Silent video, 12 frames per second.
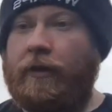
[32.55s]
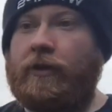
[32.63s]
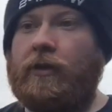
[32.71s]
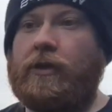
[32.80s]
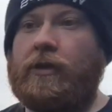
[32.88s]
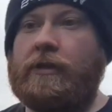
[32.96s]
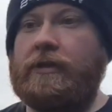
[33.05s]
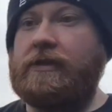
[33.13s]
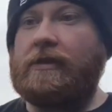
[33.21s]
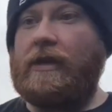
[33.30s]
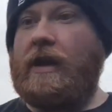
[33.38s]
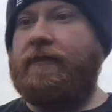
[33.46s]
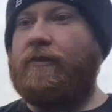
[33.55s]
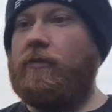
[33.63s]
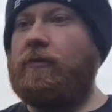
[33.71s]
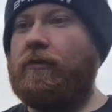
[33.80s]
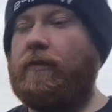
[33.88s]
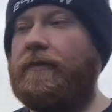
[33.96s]
because I've
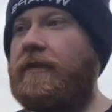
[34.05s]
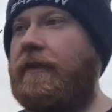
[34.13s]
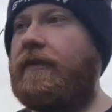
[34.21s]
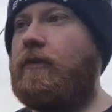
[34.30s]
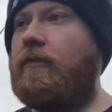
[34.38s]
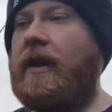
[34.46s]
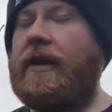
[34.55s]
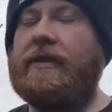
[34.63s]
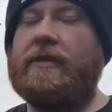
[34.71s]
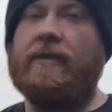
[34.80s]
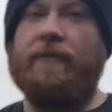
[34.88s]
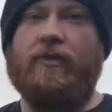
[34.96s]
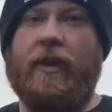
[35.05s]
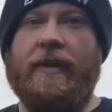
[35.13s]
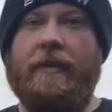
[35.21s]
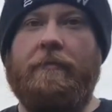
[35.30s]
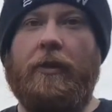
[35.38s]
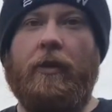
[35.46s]
come up with different ways of
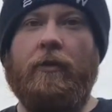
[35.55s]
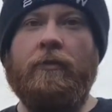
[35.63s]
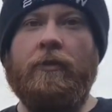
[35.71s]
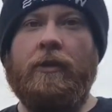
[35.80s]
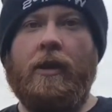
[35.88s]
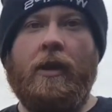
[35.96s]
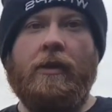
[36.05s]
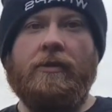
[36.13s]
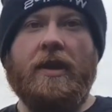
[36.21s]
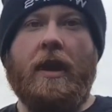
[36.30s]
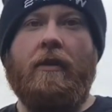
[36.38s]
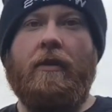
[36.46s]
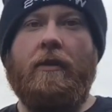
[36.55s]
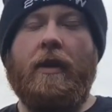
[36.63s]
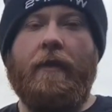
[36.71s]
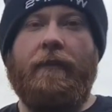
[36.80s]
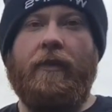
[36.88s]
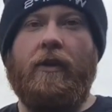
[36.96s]
training pull. So
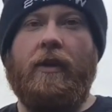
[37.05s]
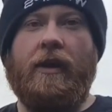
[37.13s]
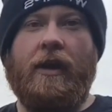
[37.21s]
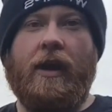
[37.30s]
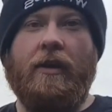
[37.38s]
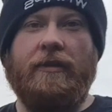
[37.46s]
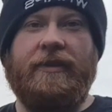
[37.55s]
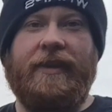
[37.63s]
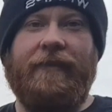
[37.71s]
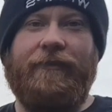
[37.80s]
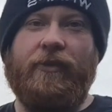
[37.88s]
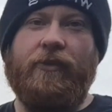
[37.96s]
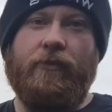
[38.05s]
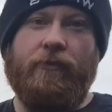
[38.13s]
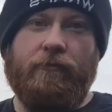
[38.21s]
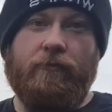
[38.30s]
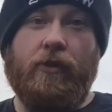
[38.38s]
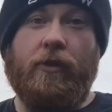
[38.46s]
I thought I'd give
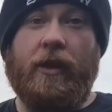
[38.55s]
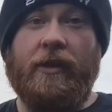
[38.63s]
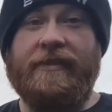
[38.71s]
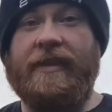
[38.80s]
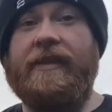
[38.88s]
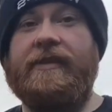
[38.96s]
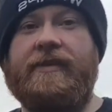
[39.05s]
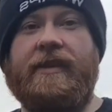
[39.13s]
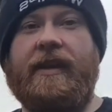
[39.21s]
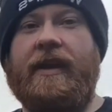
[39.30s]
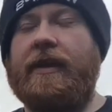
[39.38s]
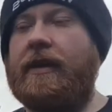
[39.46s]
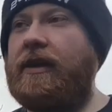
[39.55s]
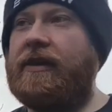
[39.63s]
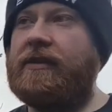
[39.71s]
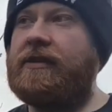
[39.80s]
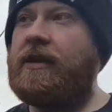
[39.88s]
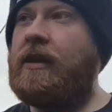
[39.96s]
you more ideas, okay
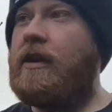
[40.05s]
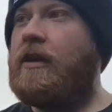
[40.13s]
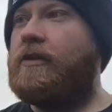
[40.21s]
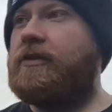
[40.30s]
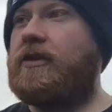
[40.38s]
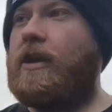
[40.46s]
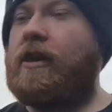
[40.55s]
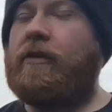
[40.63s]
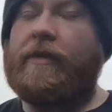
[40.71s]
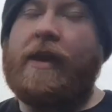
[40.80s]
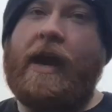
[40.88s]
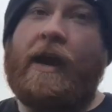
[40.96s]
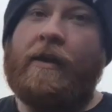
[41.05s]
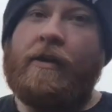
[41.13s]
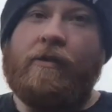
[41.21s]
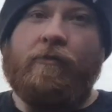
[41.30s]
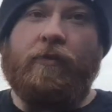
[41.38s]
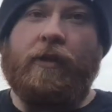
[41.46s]
guys? So yeah,
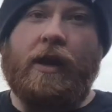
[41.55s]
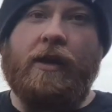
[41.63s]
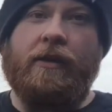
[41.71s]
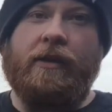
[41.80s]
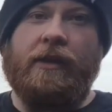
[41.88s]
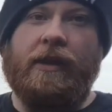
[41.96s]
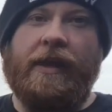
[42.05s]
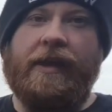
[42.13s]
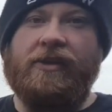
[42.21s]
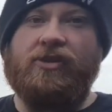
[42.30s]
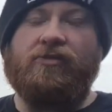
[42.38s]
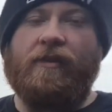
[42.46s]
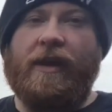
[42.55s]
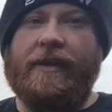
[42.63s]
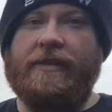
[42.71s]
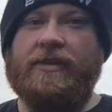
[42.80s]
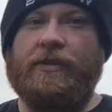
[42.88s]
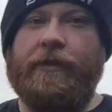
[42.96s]
we're gonna hit straight
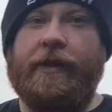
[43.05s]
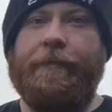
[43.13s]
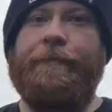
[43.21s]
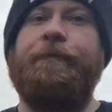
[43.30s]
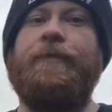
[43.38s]
into it.